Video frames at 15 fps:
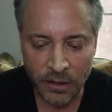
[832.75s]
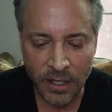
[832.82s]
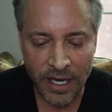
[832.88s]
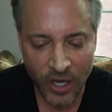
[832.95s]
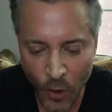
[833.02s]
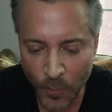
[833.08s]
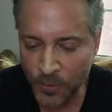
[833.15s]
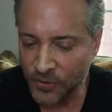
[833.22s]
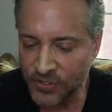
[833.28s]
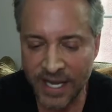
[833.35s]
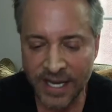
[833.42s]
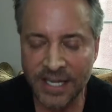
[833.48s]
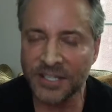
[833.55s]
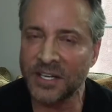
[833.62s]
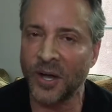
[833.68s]
I hope you're
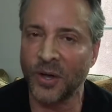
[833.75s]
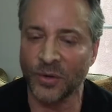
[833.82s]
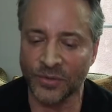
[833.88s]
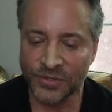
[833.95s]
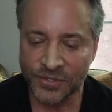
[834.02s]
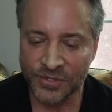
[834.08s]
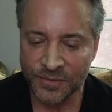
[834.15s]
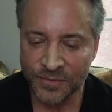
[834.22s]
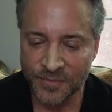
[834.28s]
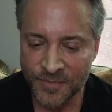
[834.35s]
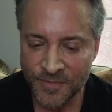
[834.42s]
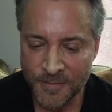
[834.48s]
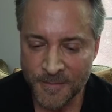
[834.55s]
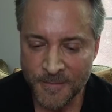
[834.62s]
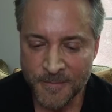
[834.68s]
taking notes.
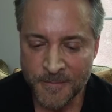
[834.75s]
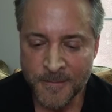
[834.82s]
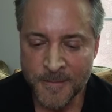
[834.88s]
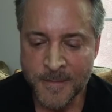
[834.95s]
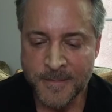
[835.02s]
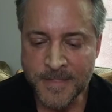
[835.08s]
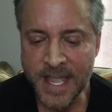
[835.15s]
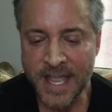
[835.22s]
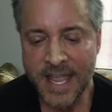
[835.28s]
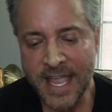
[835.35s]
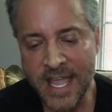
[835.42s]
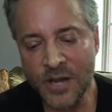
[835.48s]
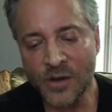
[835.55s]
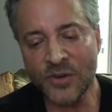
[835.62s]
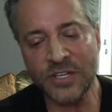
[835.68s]
The
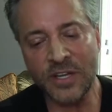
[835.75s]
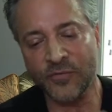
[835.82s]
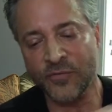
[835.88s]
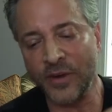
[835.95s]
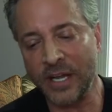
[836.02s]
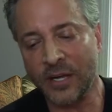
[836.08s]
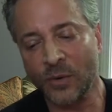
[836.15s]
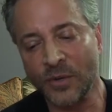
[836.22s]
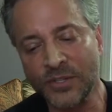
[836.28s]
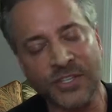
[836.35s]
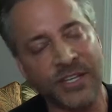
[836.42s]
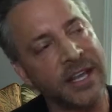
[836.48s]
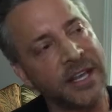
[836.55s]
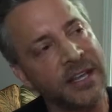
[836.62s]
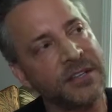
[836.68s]
energy
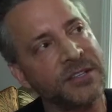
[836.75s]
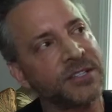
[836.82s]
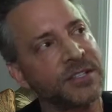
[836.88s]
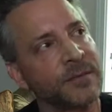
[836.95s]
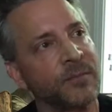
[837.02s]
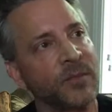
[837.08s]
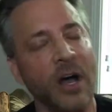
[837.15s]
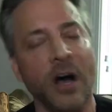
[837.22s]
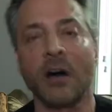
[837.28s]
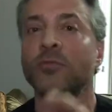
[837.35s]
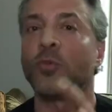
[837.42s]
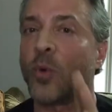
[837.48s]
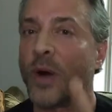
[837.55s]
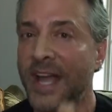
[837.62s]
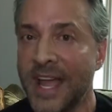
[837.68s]
frequencies
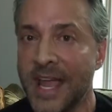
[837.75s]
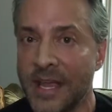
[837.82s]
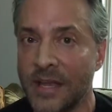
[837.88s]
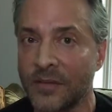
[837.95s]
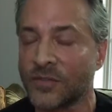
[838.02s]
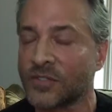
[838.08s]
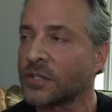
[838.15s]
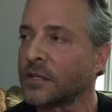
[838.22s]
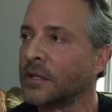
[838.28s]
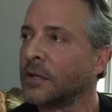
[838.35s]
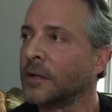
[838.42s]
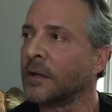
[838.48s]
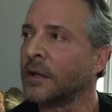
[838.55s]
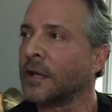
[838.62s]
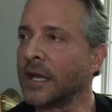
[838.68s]
of waves,
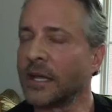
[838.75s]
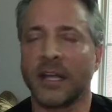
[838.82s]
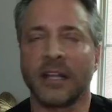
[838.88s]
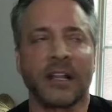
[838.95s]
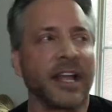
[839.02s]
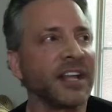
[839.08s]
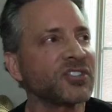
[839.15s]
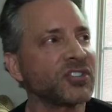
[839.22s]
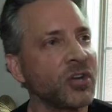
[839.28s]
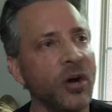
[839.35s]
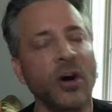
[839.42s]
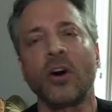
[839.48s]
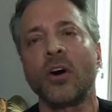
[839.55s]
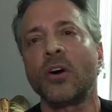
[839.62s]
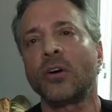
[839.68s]
and let's
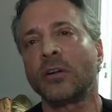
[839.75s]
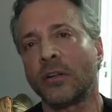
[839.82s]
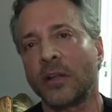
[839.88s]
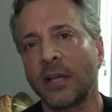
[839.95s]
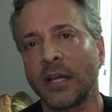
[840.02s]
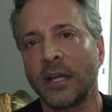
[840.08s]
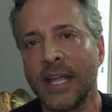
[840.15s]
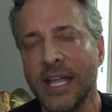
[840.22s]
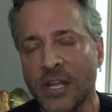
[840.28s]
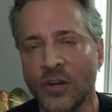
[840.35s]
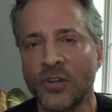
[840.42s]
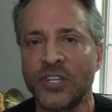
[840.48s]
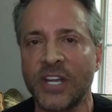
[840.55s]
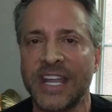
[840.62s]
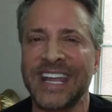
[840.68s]
call
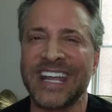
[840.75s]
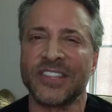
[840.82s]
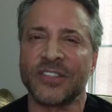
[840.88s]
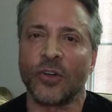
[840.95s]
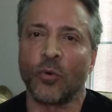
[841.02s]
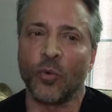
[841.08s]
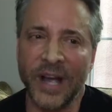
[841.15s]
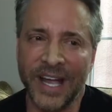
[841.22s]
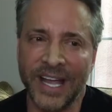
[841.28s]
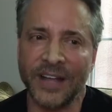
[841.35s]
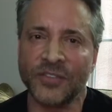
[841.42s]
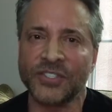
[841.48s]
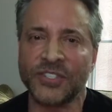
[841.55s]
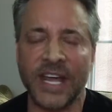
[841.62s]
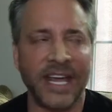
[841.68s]
energy in the
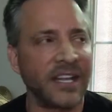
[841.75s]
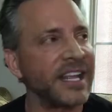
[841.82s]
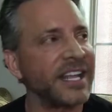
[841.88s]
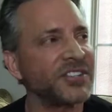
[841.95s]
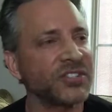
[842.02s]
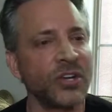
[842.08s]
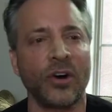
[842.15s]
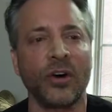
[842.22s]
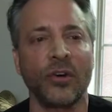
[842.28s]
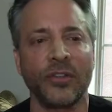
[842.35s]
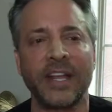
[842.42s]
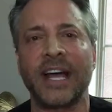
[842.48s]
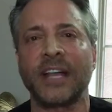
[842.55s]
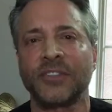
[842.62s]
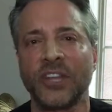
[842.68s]
wave state, let's call
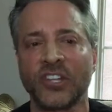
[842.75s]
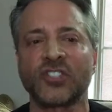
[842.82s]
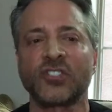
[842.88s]
that the